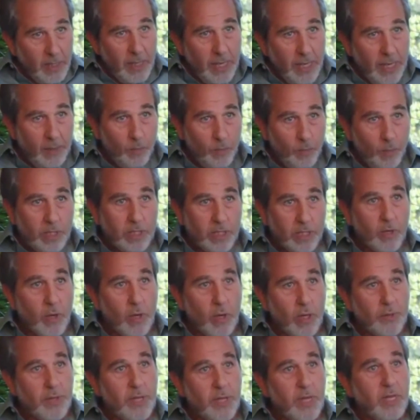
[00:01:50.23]
and what is
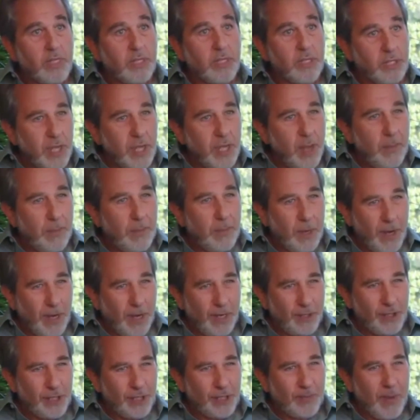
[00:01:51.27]
called the
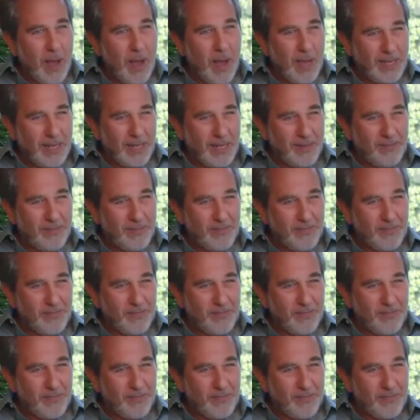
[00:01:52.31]
subconscious mind.